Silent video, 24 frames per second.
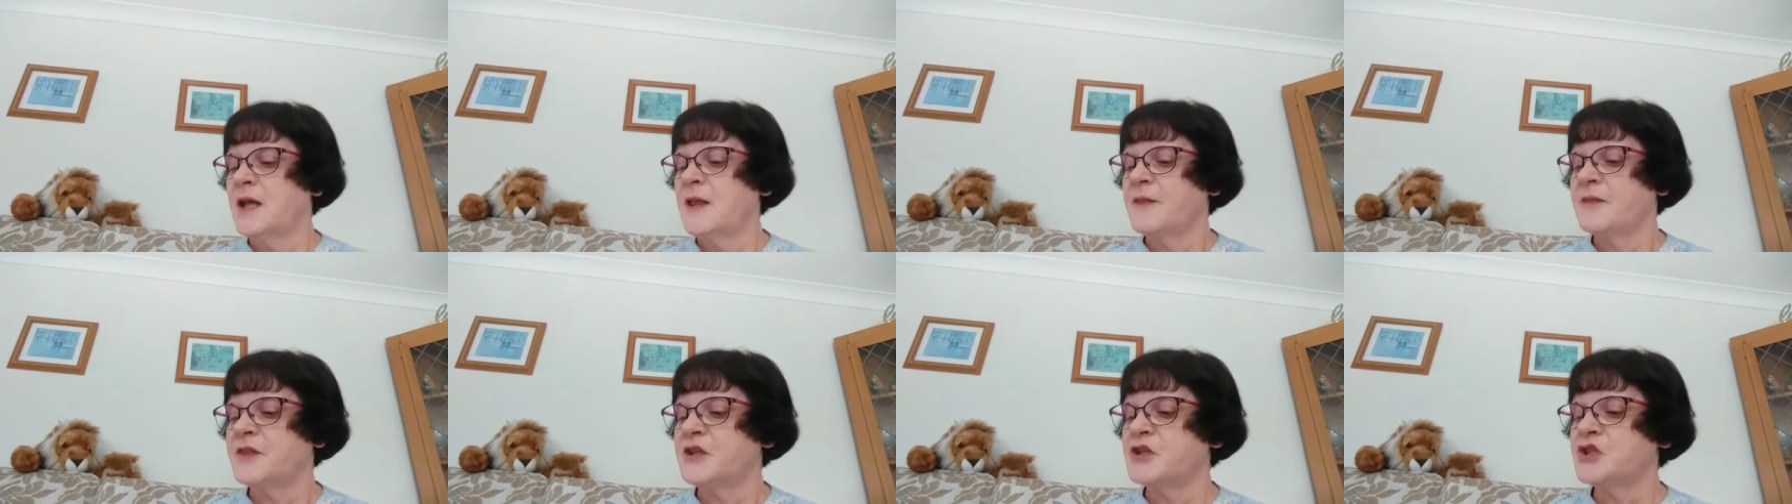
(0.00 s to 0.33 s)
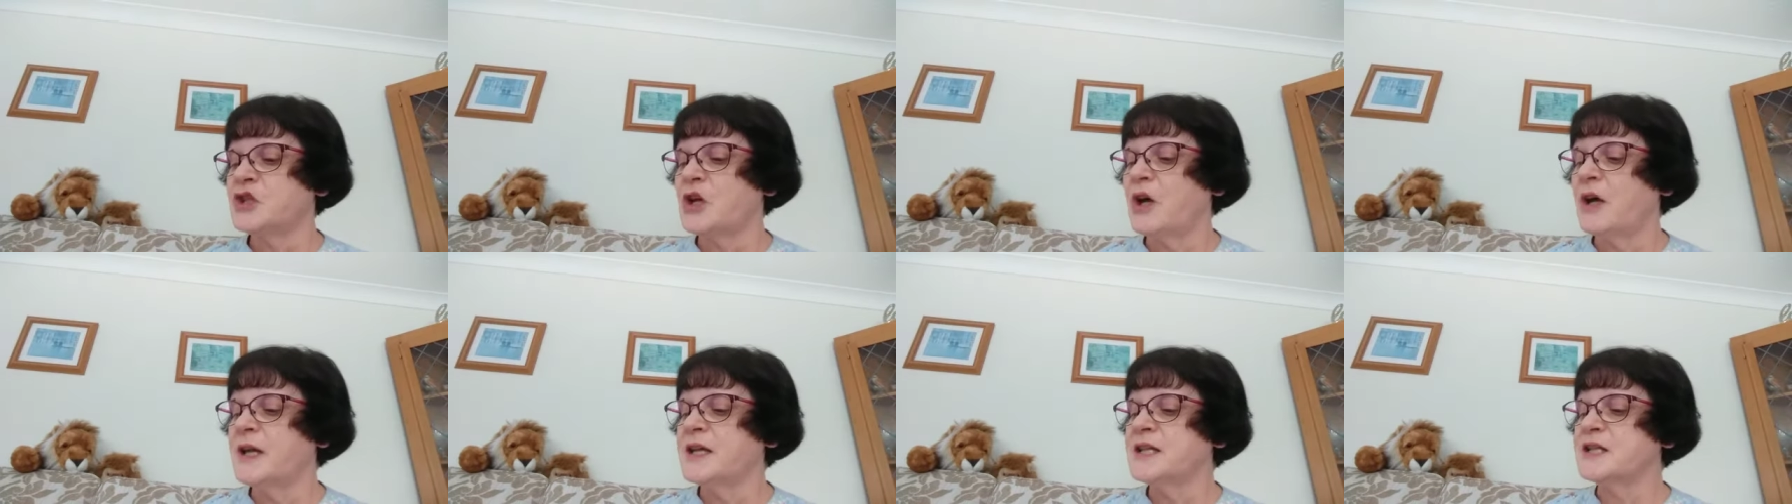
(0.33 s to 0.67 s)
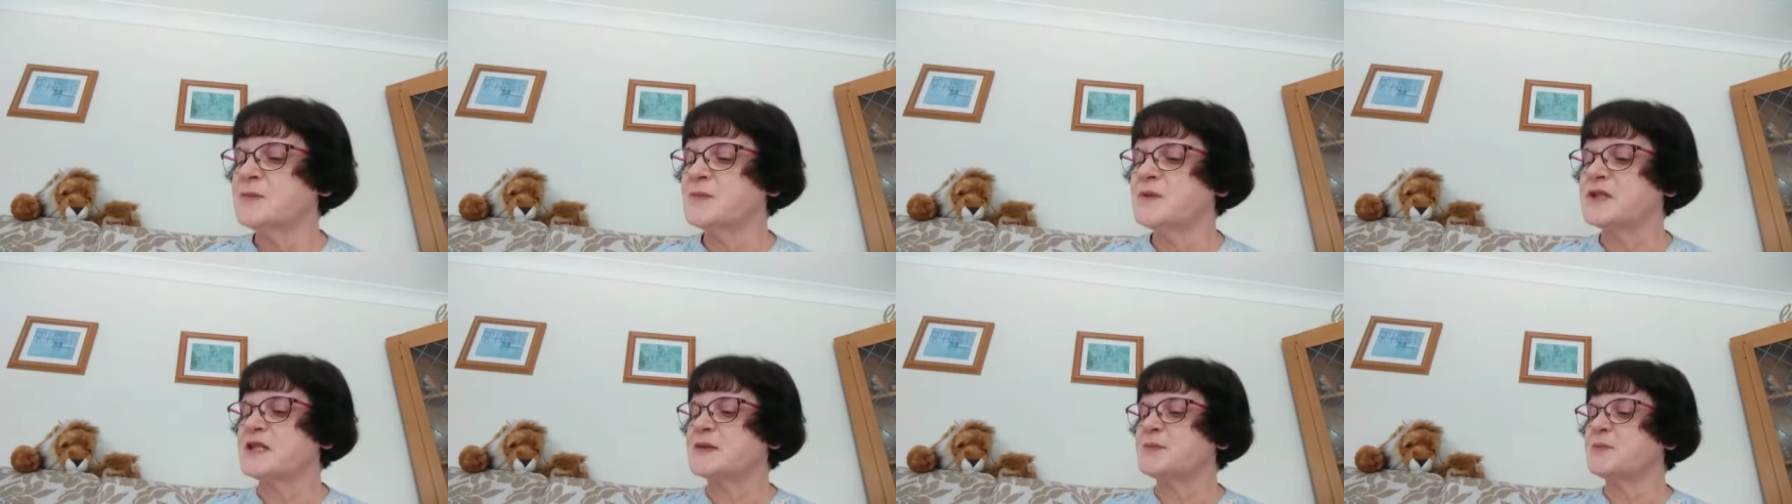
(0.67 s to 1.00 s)
The
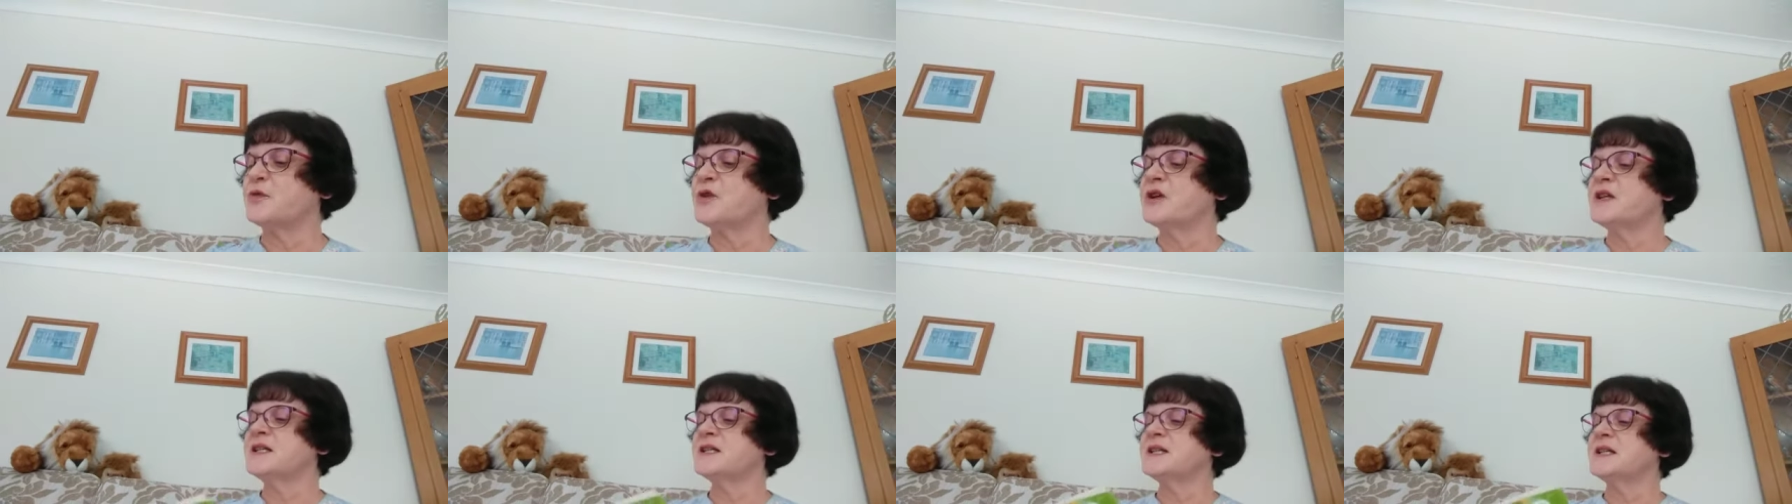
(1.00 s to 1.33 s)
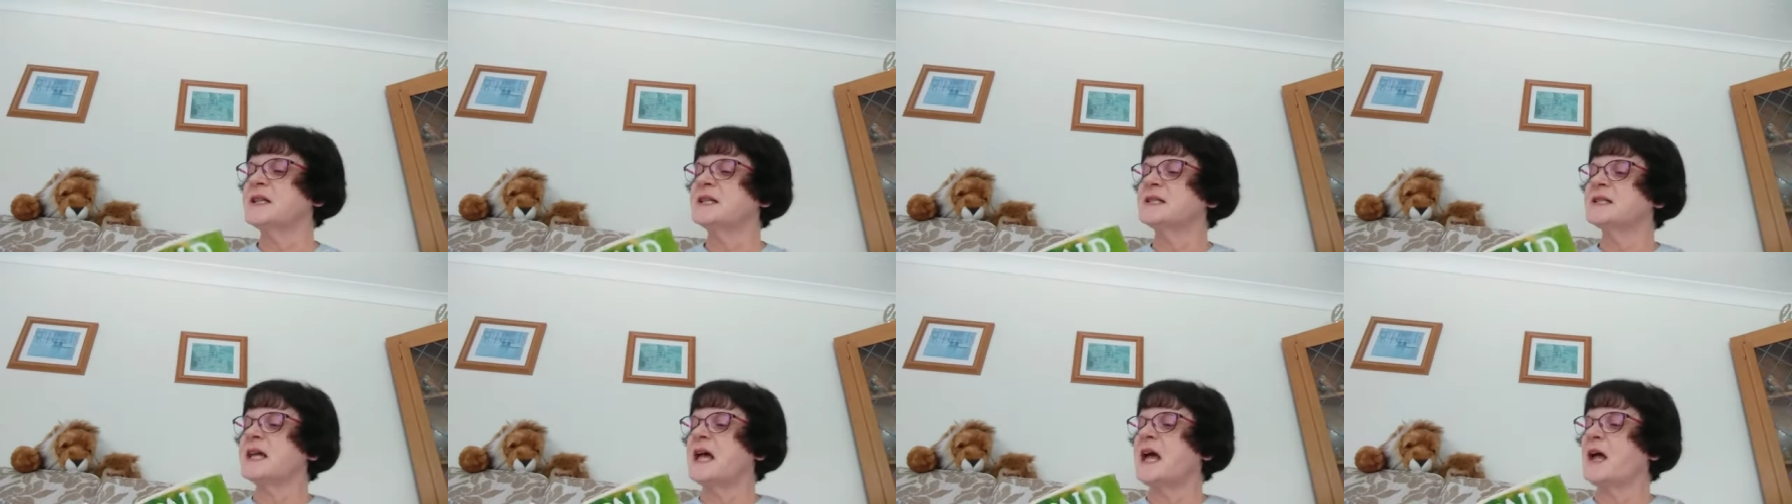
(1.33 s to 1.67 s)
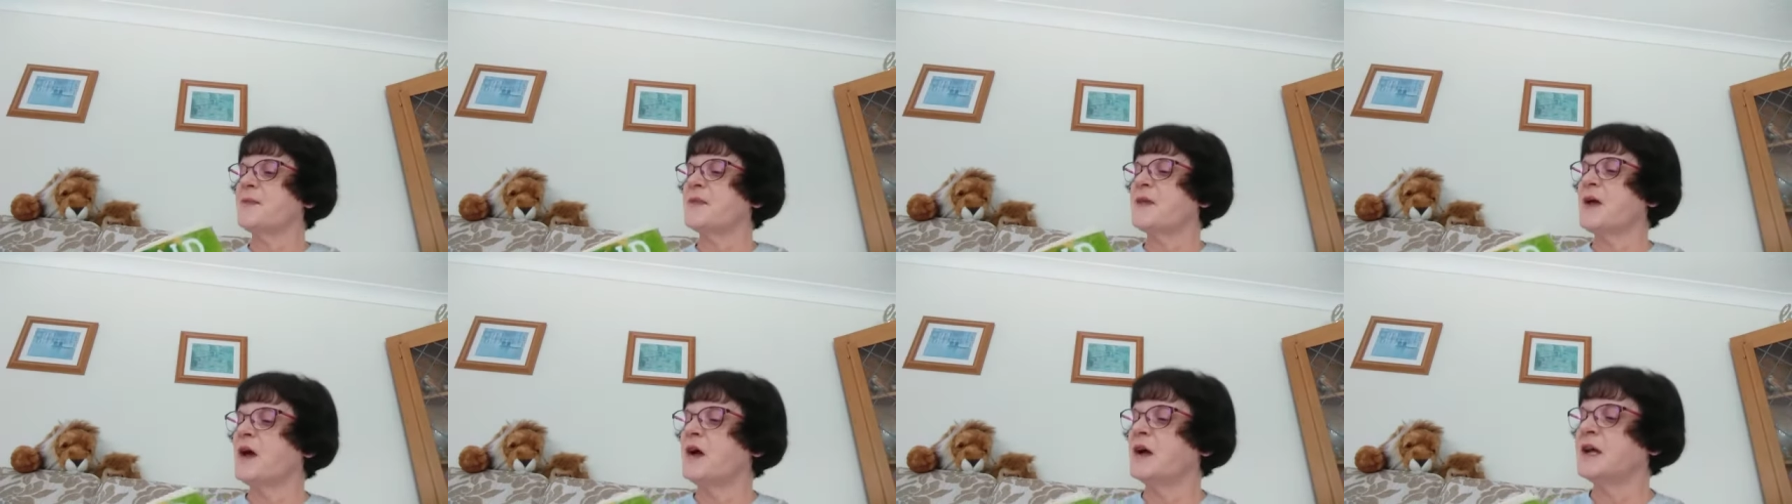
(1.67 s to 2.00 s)
giant was sprinting
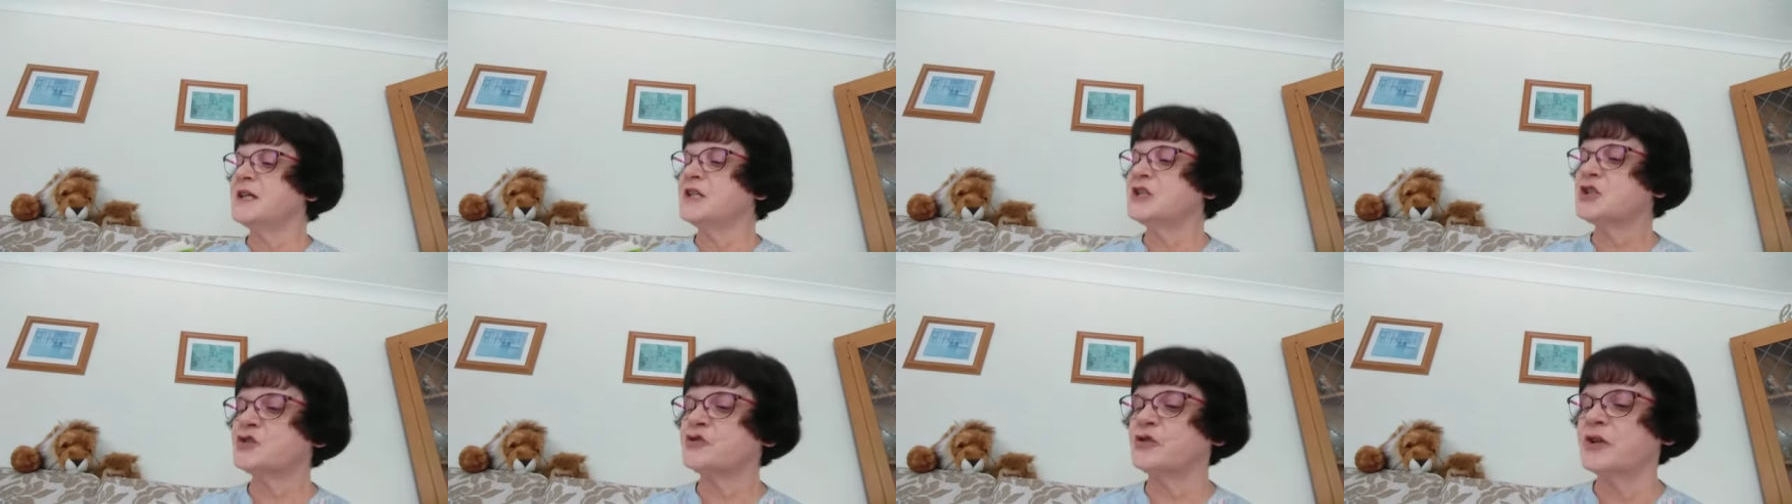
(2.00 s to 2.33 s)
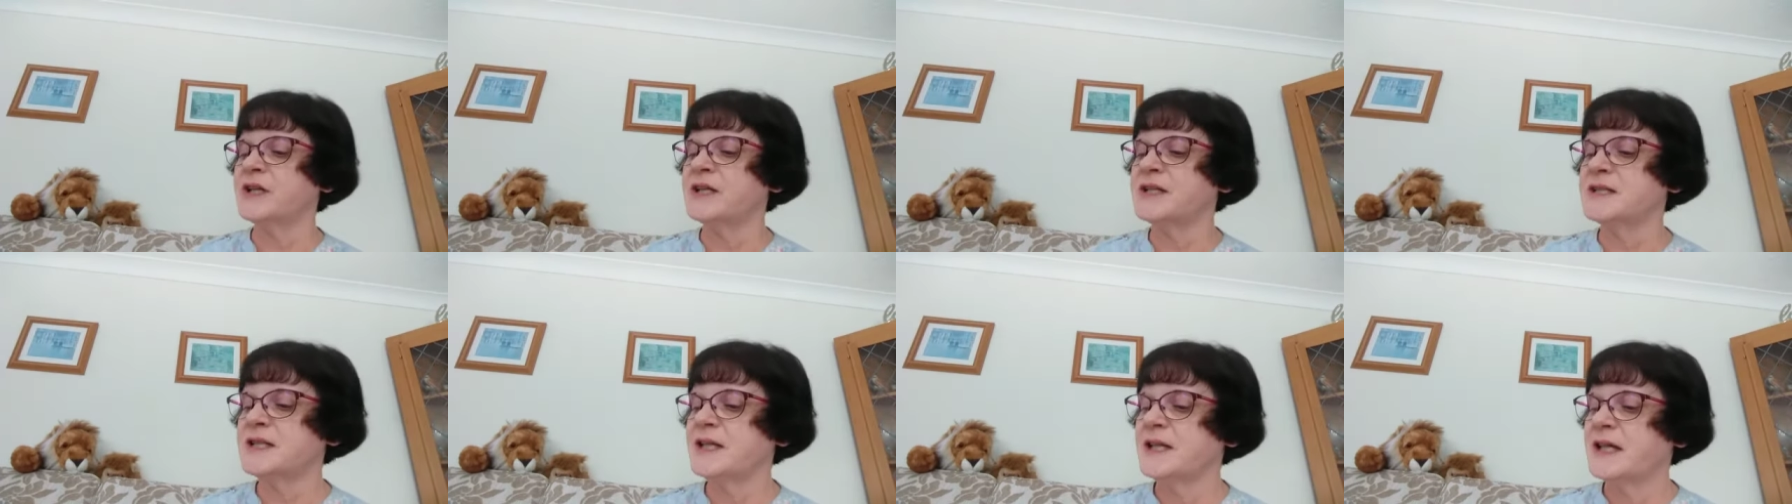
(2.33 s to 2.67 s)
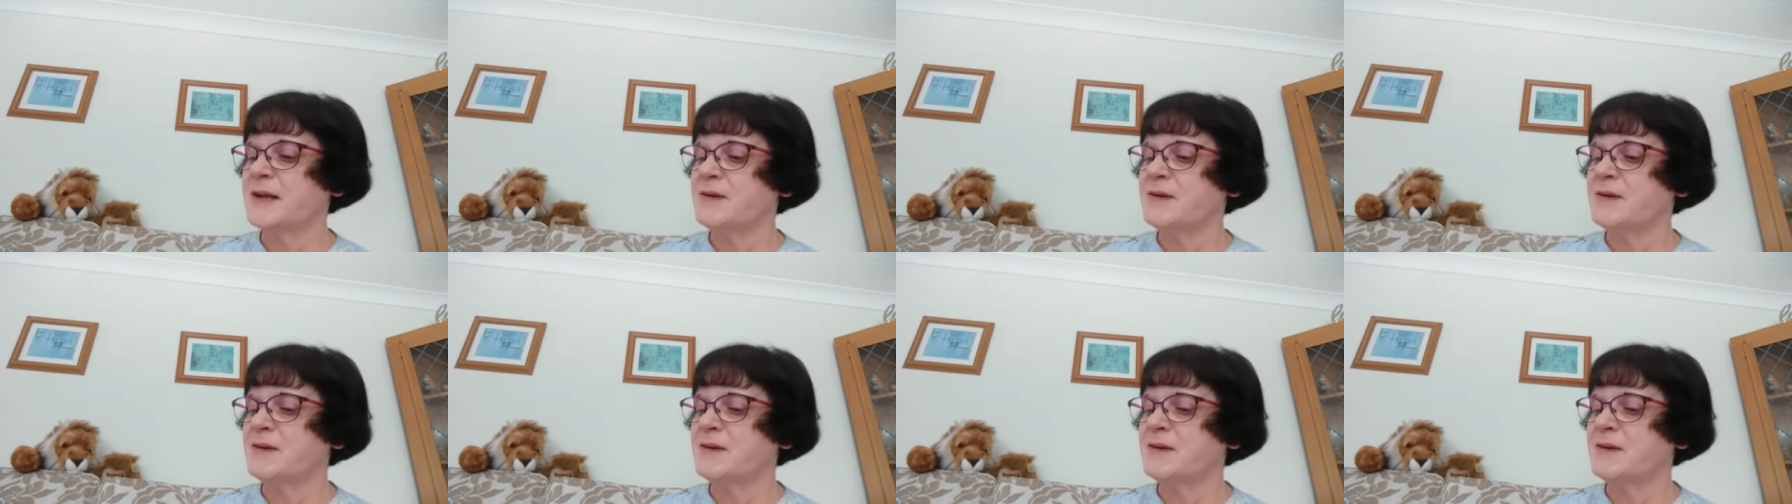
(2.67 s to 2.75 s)
down the high street.